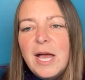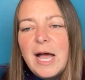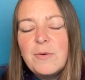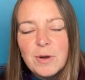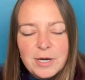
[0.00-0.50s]

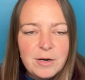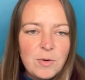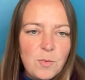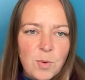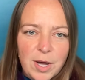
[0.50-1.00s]
I'd want to know
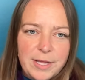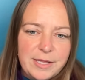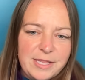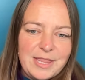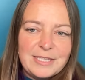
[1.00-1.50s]

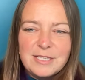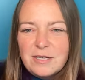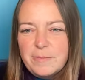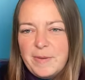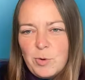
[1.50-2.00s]
what, that's a
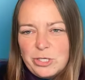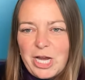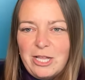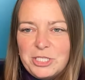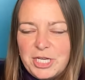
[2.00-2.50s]
little bit more
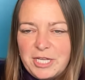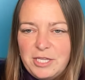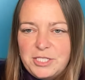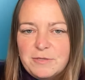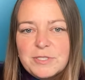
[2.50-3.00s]

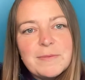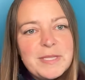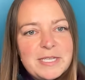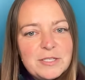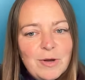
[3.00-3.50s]
challenging. So some of
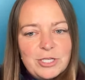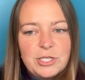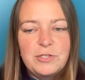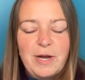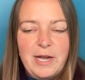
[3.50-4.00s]
these
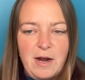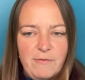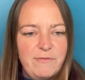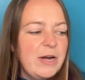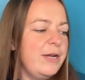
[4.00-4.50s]
questions, right,
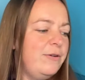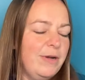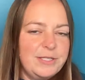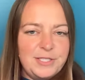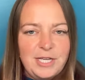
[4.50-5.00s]
are very
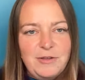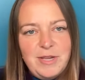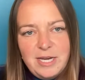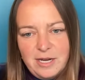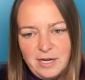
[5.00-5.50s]
nuanced and you
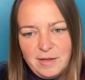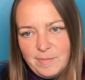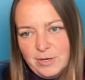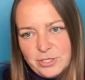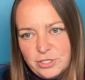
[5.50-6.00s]
need an
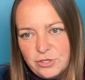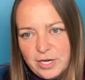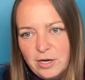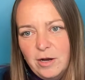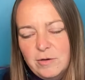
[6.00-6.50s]
in-person
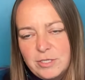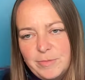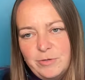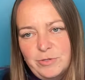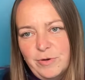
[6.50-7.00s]
trainer or
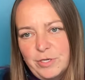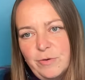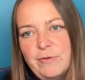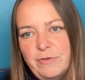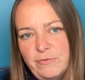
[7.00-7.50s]
someone who's going to
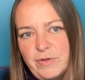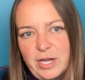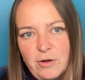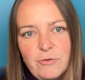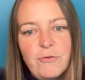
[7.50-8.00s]
review
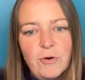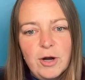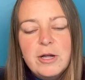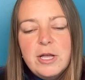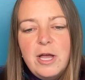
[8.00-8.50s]
video
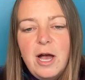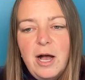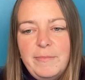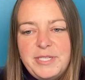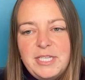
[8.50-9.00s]
for
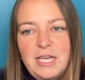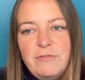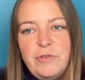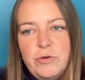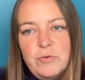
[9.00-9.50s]
to
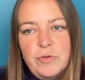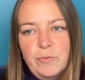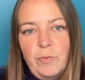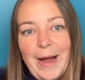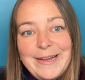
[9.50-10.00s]
give you the
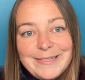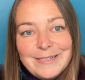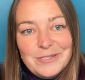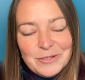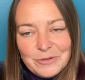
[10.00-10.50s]
right
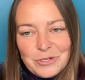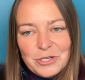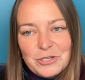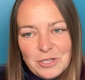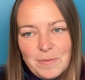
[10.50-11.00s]

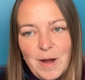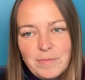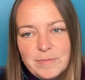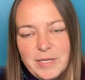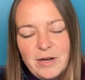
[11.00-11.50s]
solution to the
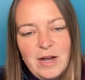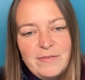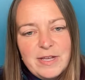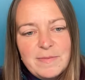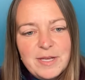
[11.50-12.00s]
problem that you're
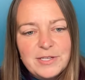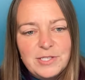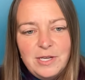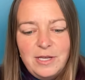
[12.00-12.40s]
having, because,